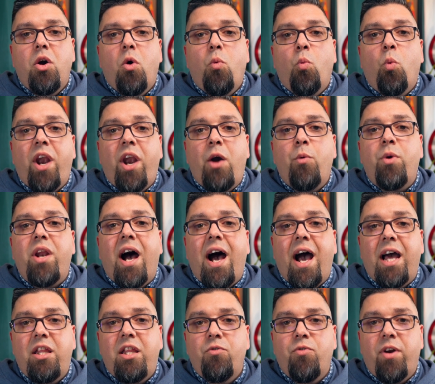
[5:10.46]
what I would
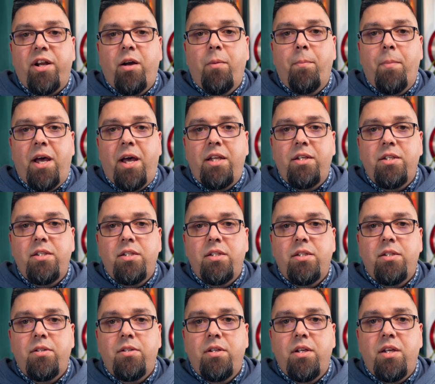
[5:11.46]
highly recommend
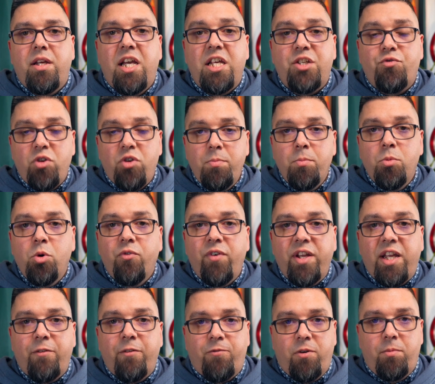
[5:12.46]
is
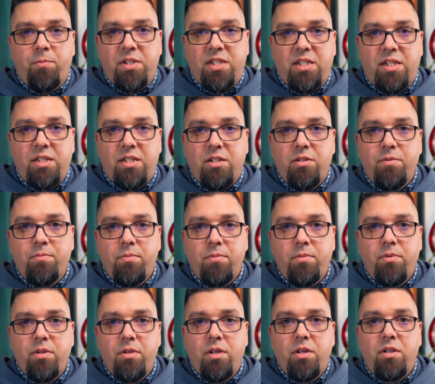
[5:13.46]
removing it from the system
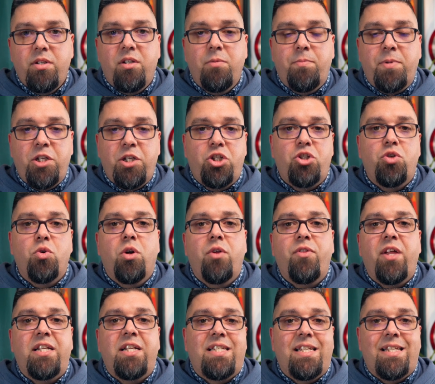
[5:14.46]
to be sure
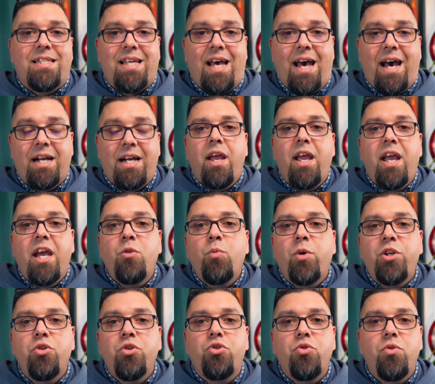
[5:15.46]
that it's intact. And
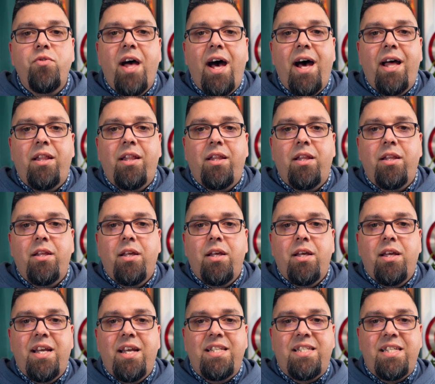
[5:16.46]
when you do that,
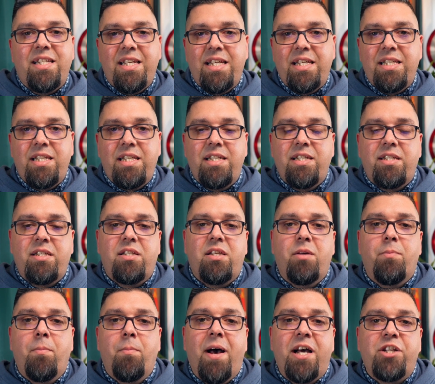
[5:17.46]
it's easiest to
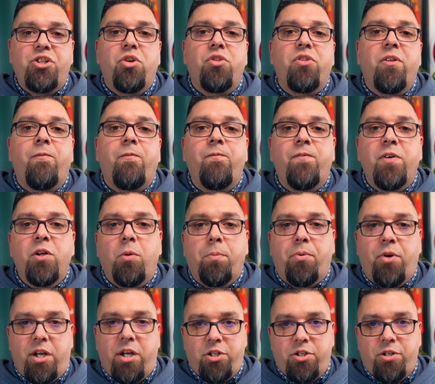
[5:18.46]
measure the fill
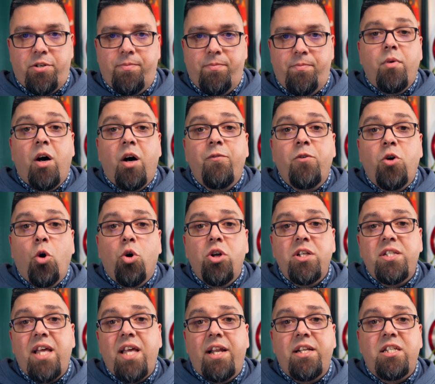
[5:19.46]
pressure. Of
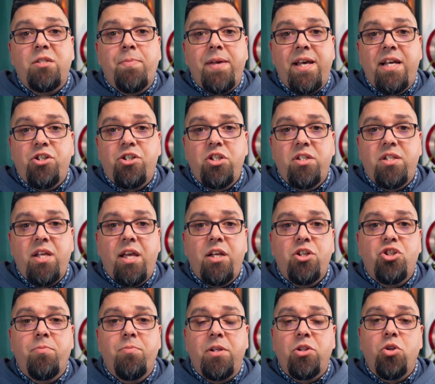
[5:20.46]
course, that expansion tank
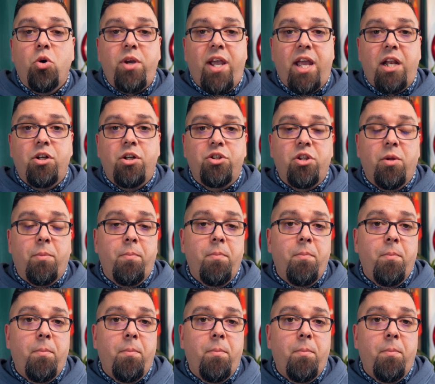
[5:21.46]
should be located on the